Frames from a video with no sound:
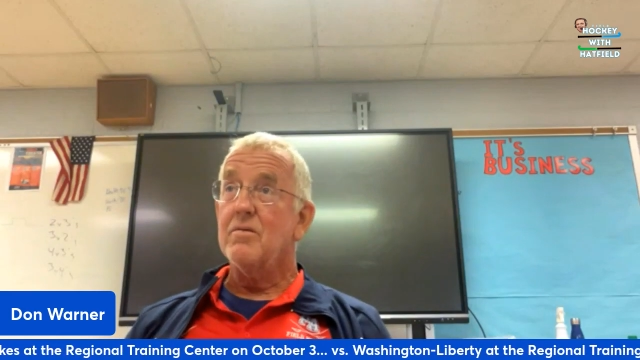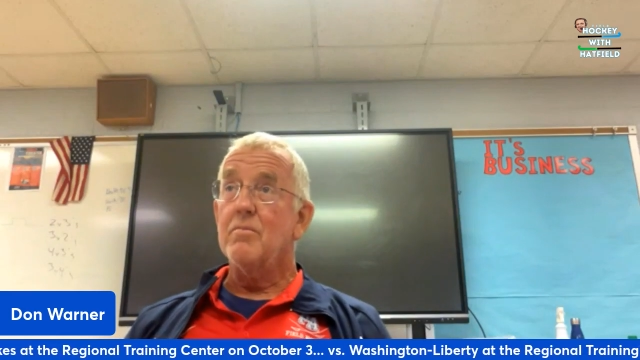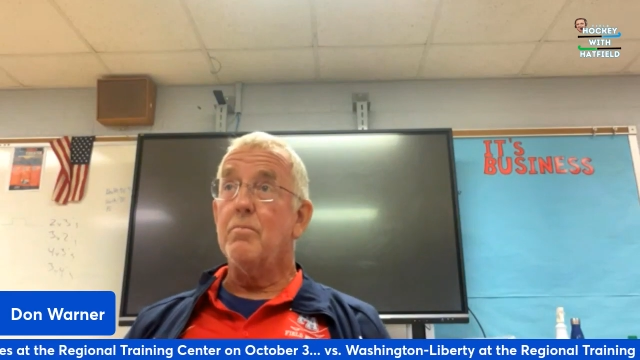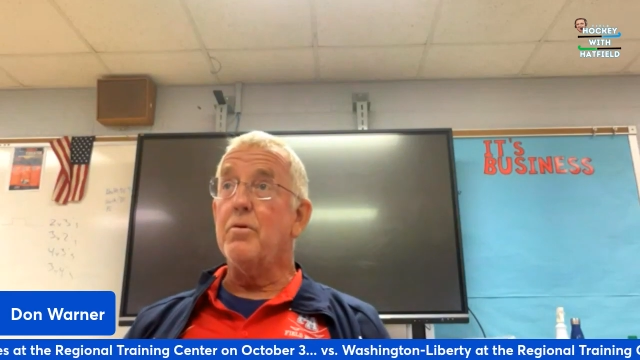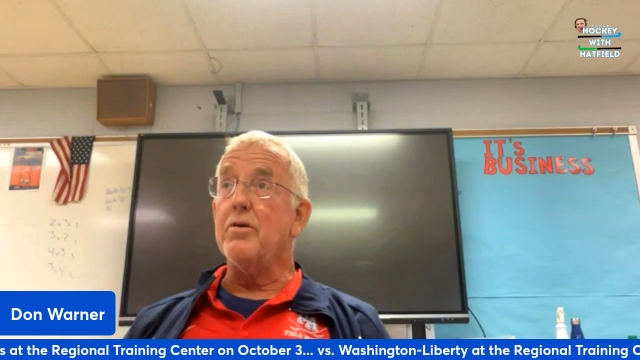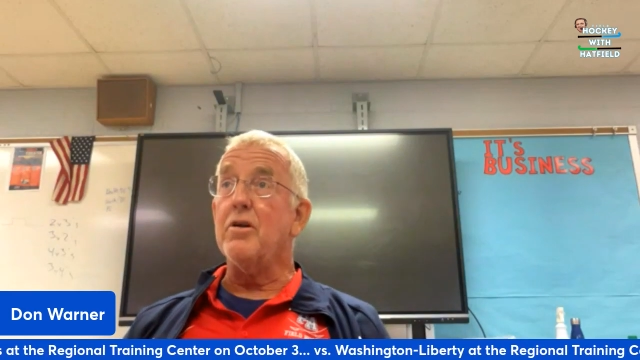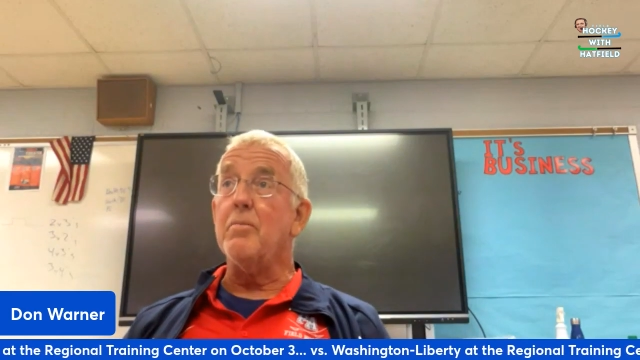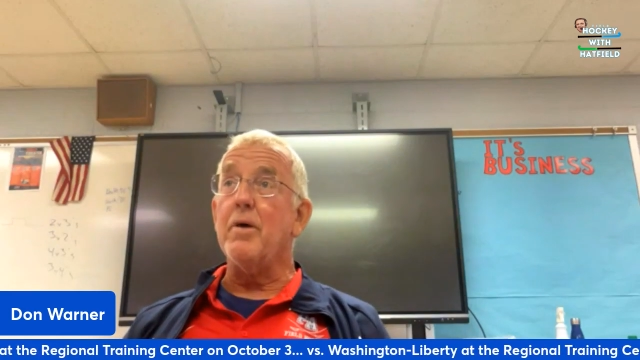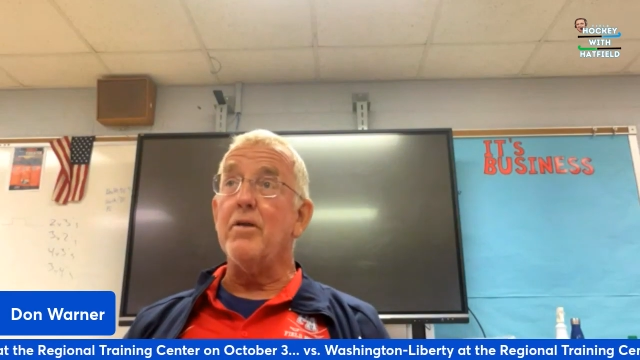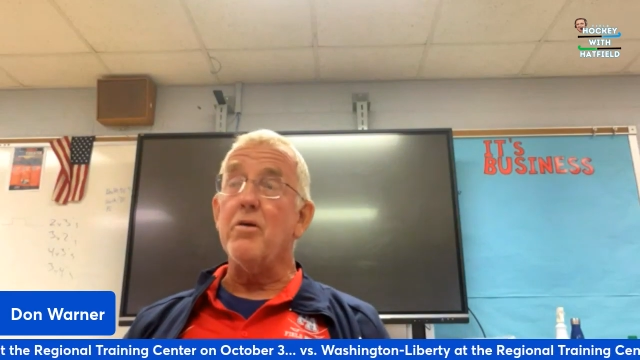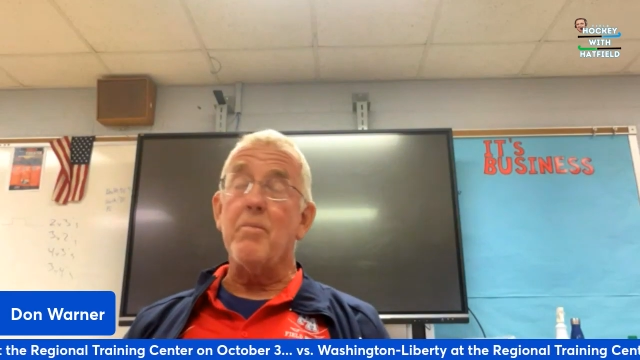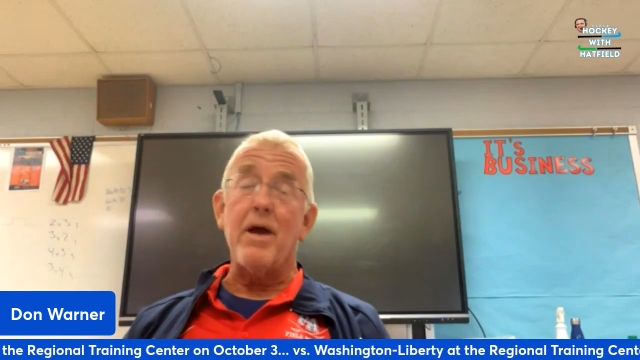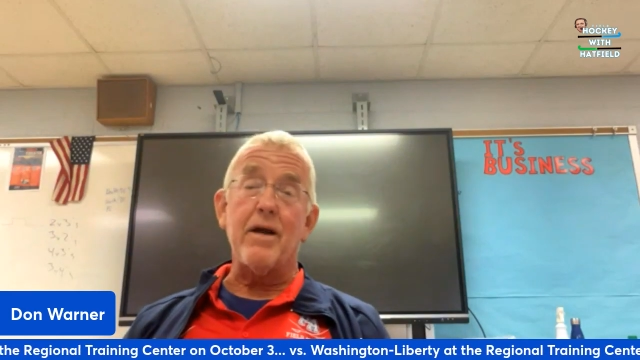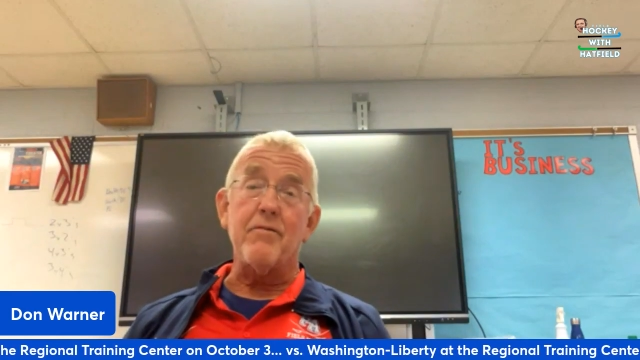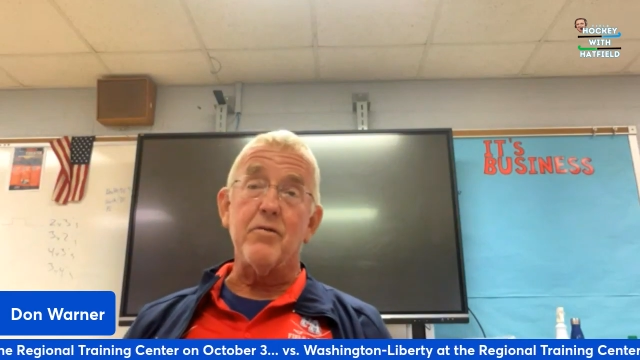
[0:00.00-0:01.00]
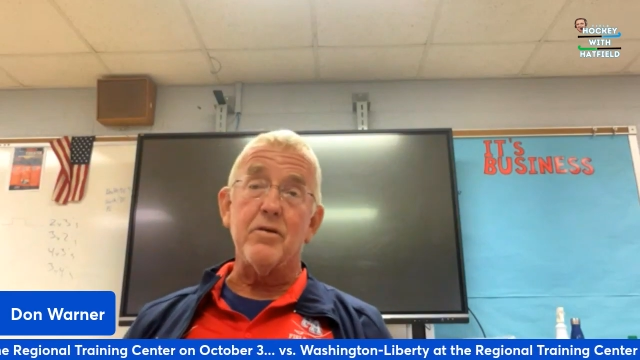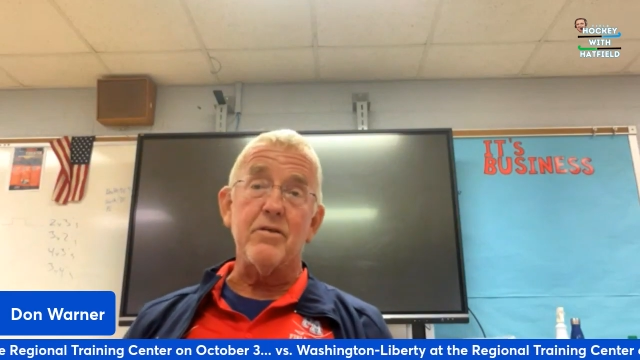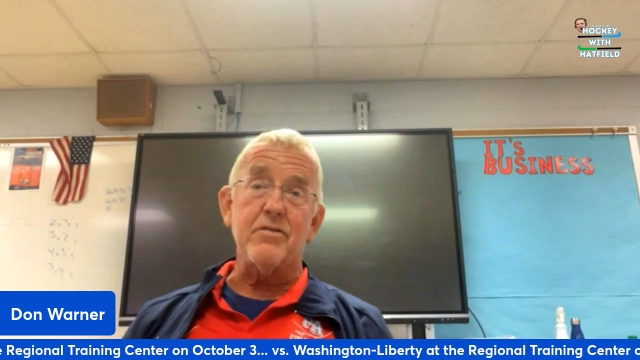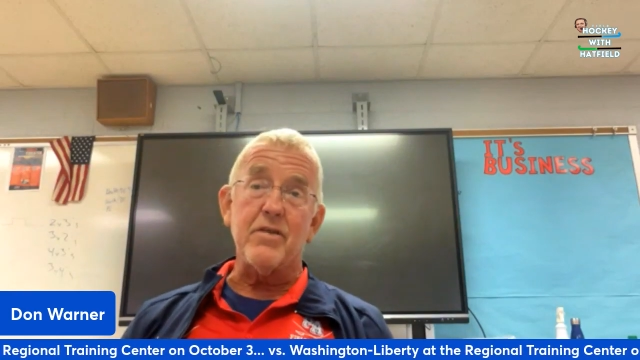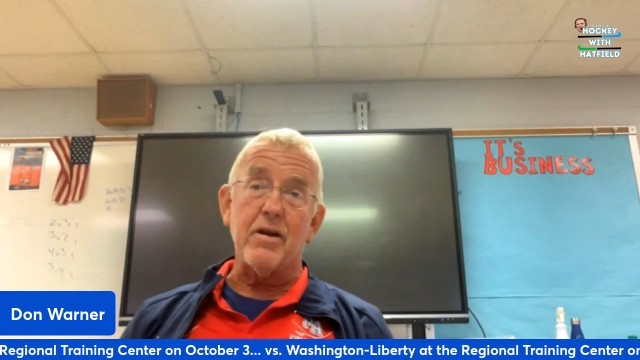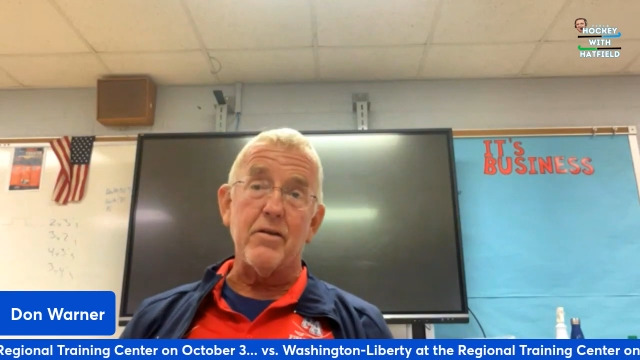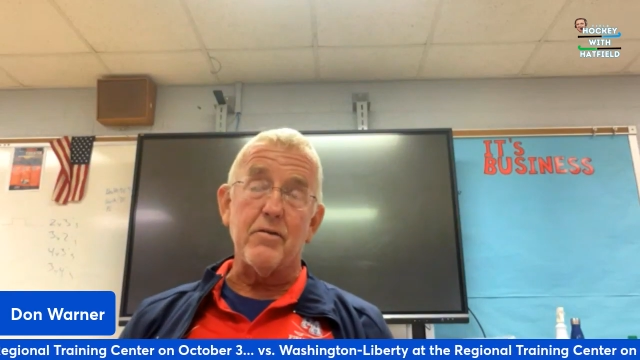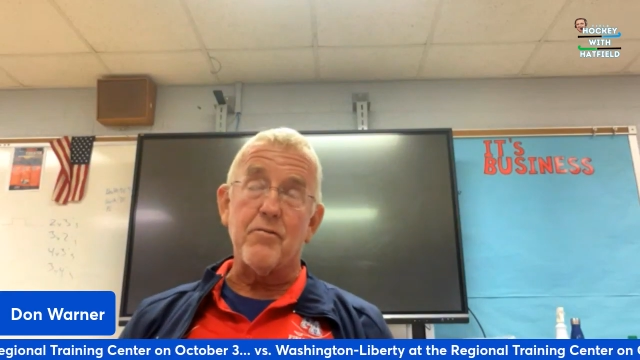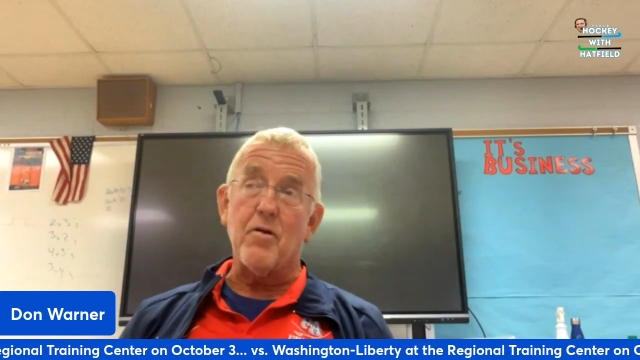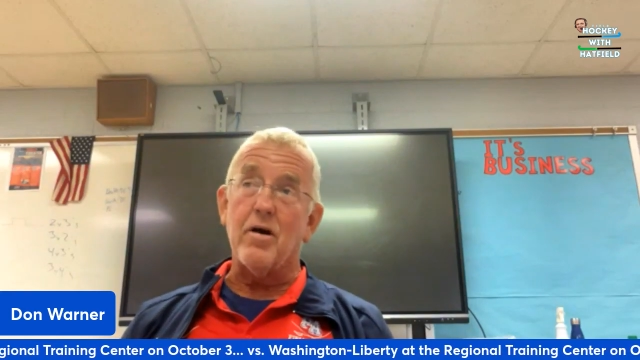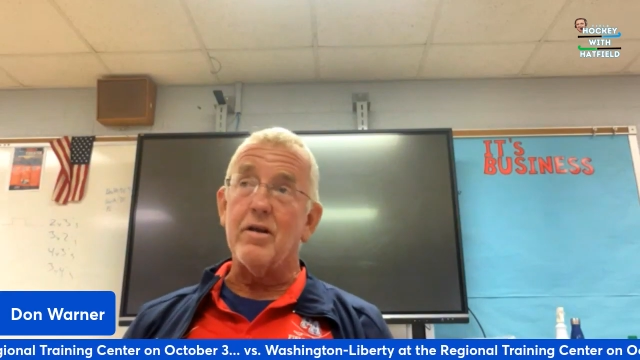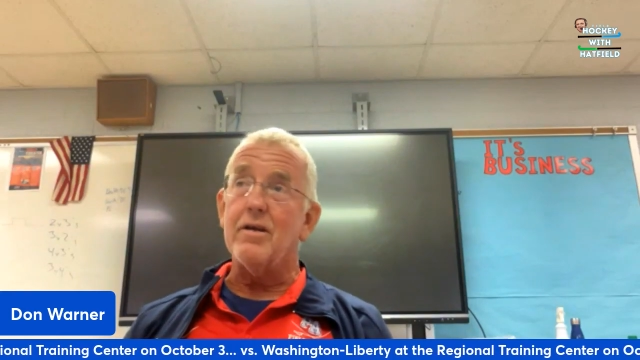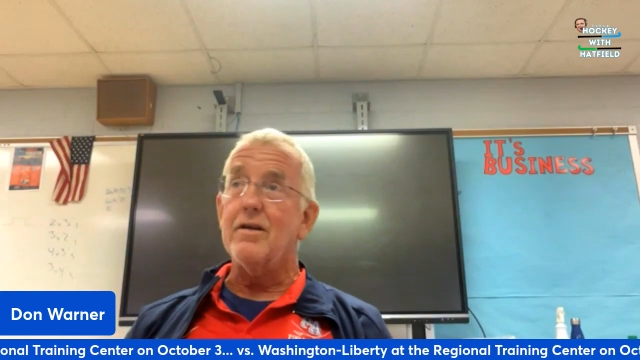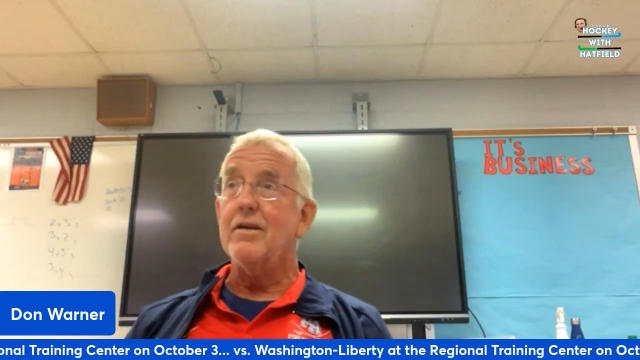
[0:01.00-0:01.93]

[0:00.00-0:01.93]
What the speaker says: putting them on their back foot instead of their front.